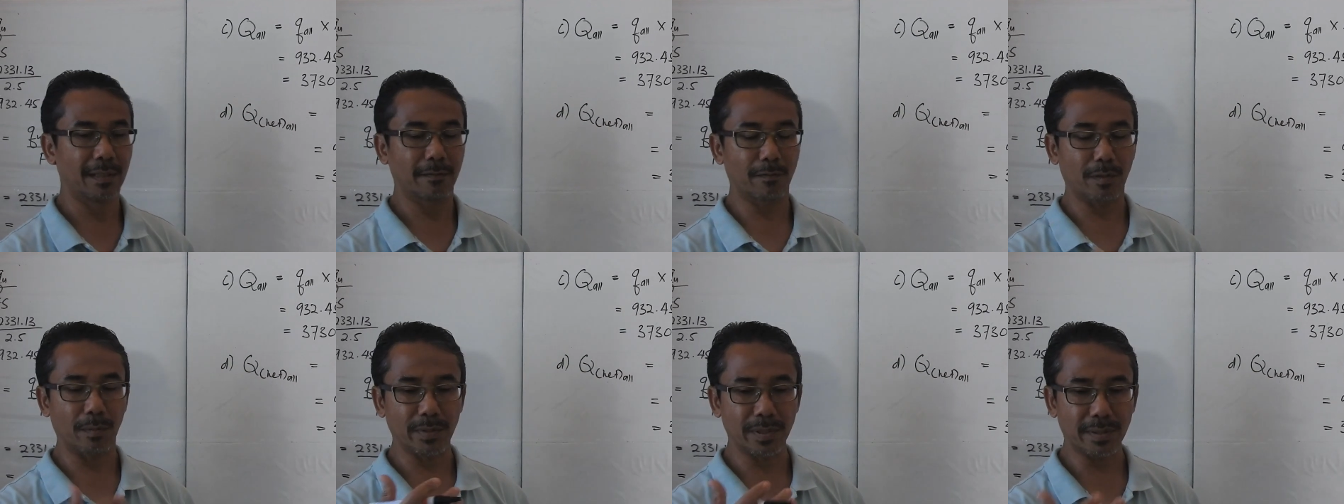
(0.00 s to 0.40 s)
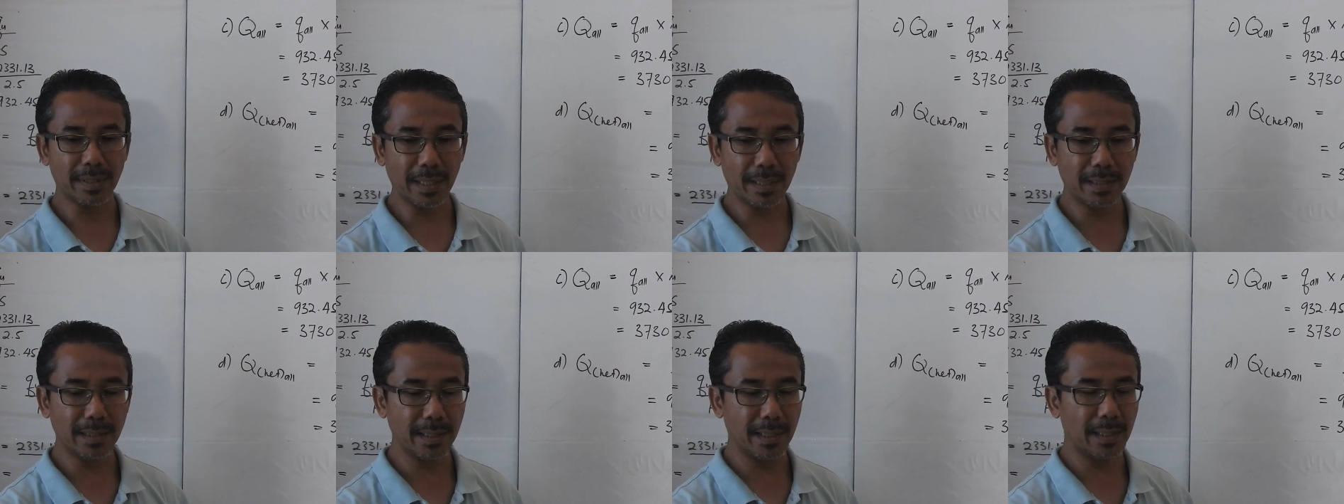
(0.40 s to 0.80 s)
from
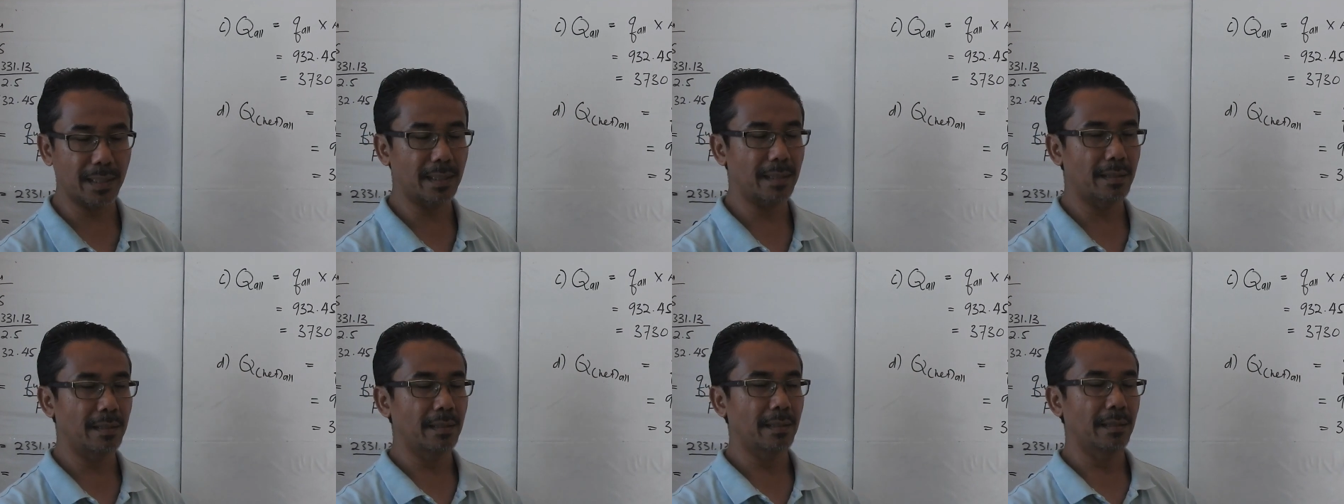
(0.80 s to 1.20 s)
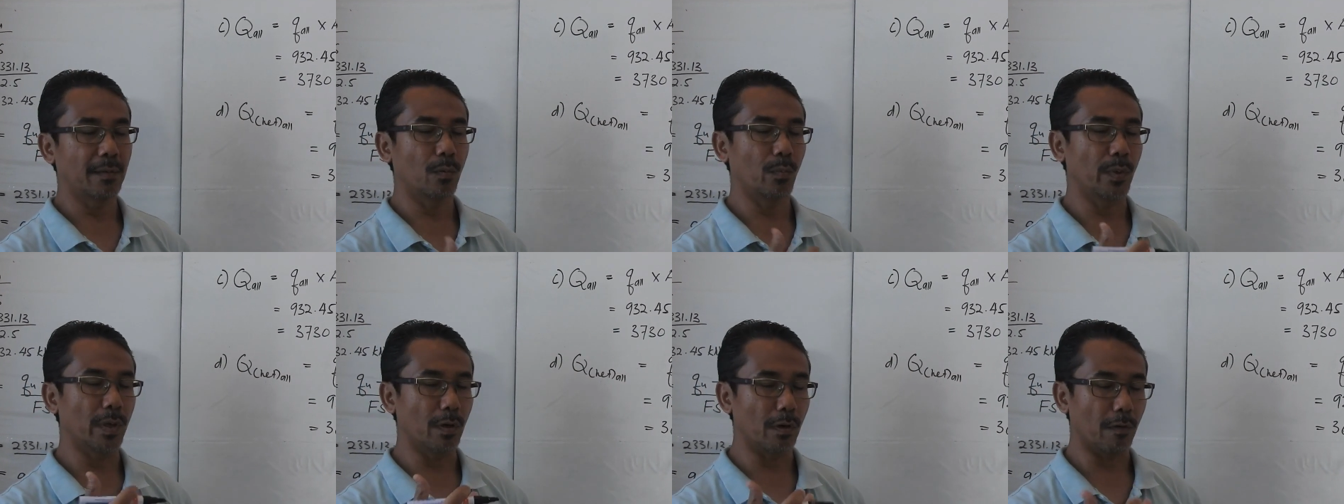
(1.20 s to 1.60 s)
structure
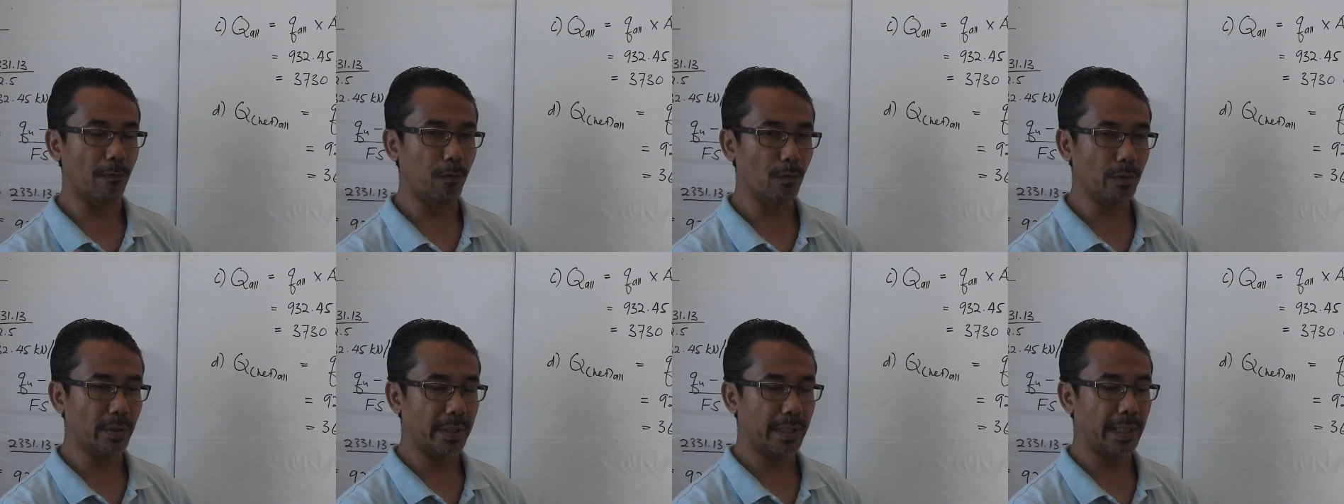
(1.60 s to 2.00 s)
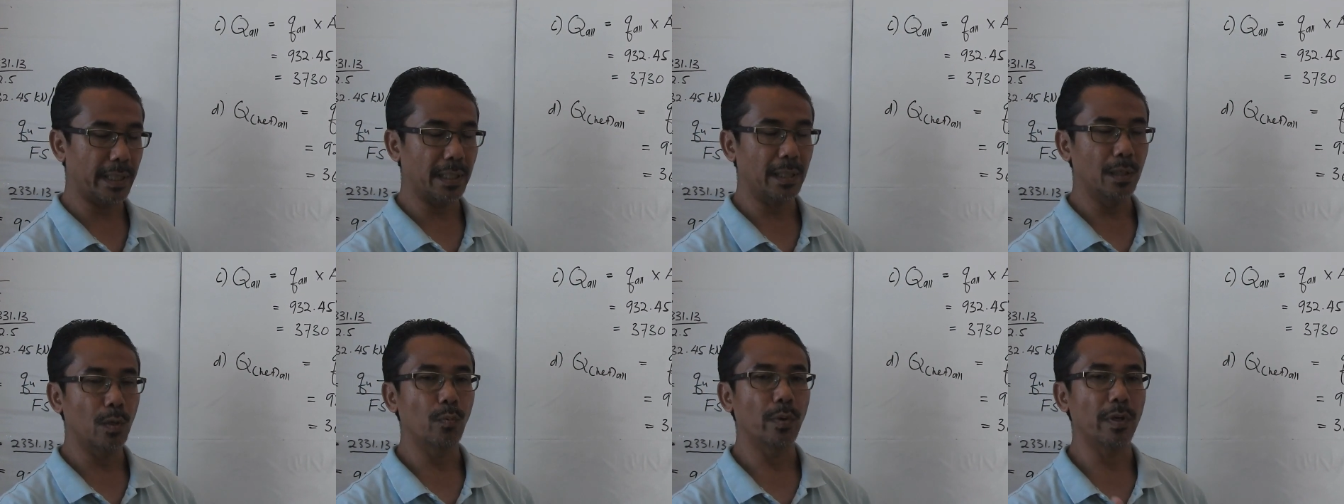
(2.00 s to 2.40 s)
with of
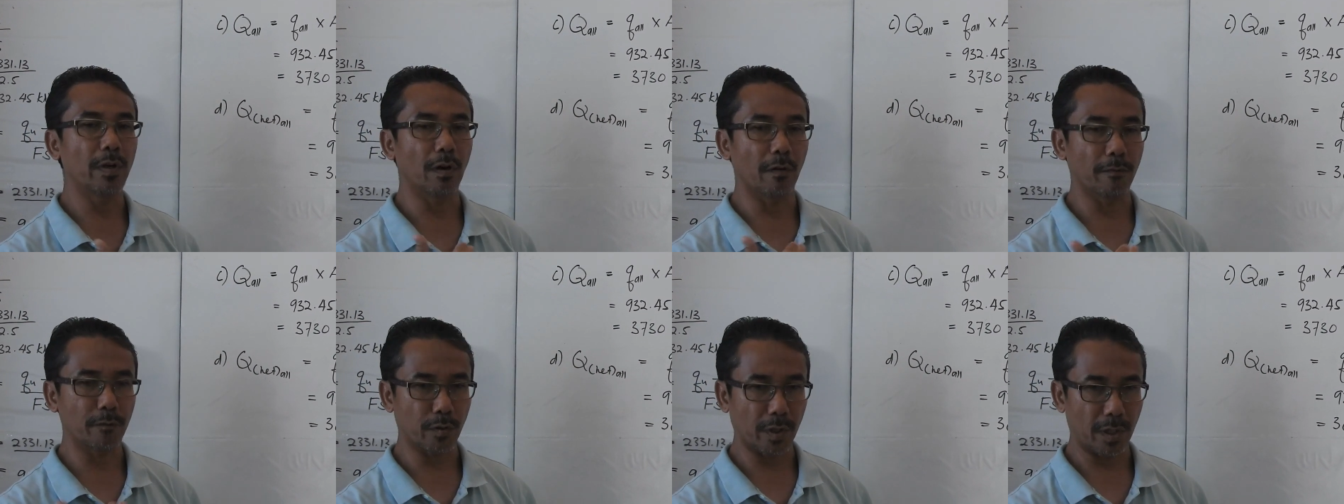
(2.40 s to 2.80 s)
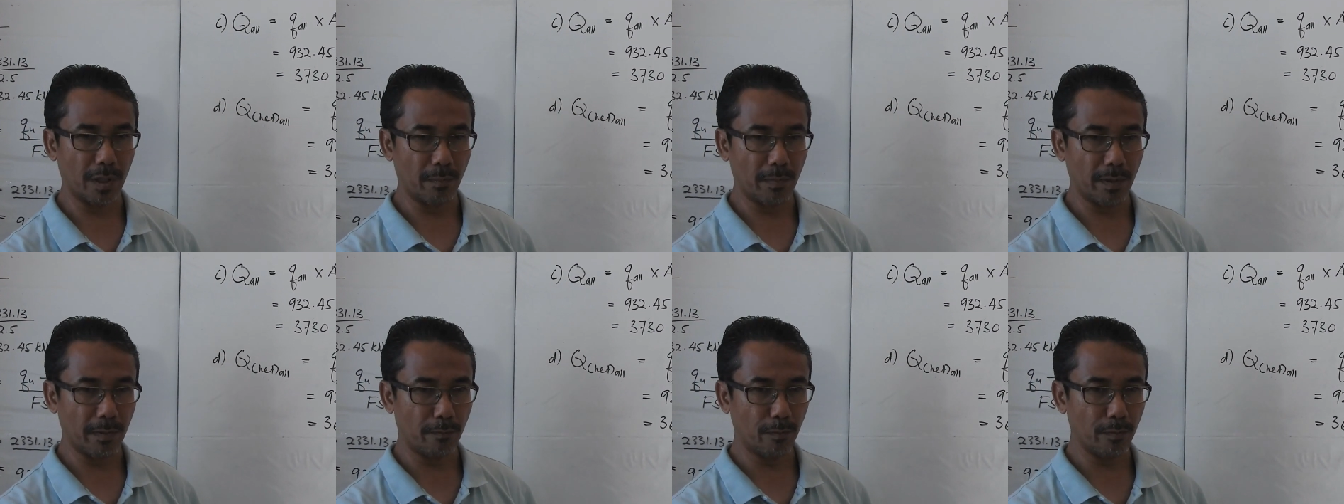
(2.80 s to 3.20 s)
footing, with of soil
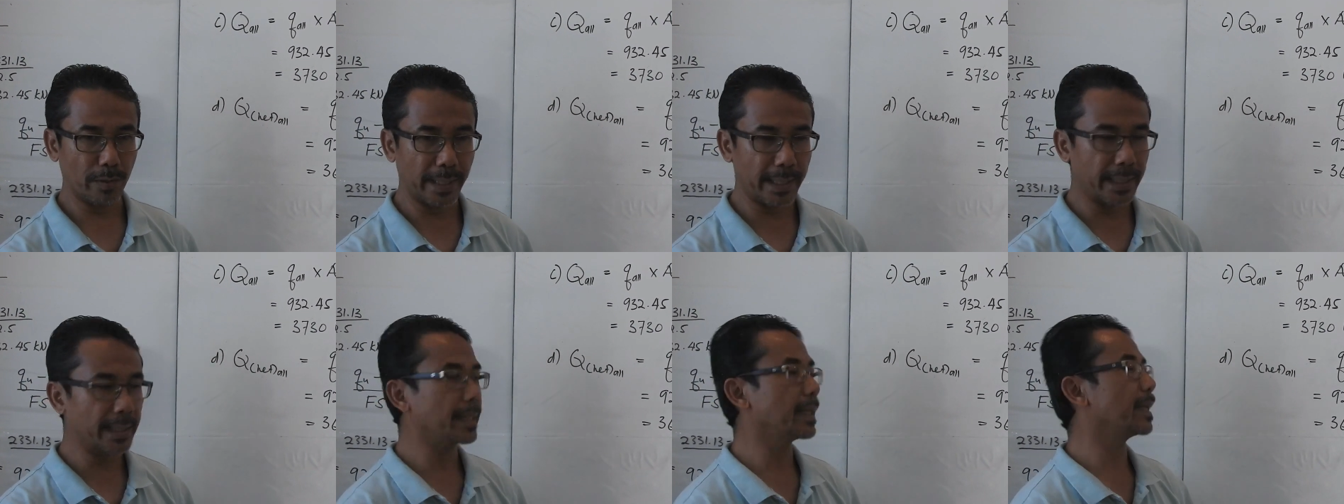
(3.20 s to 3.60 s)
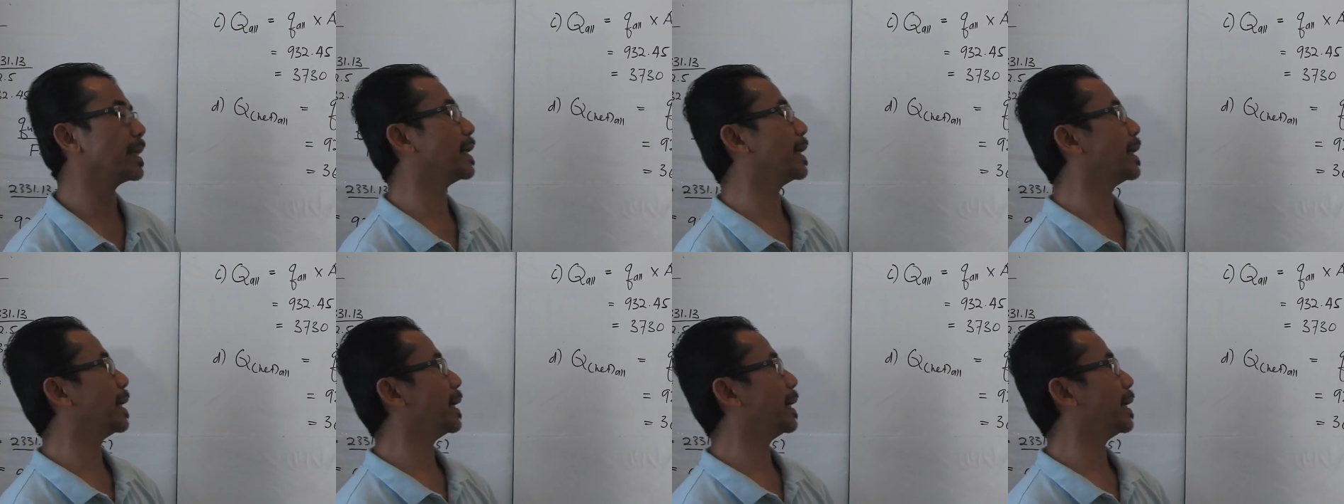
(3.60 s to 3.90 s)
above footing,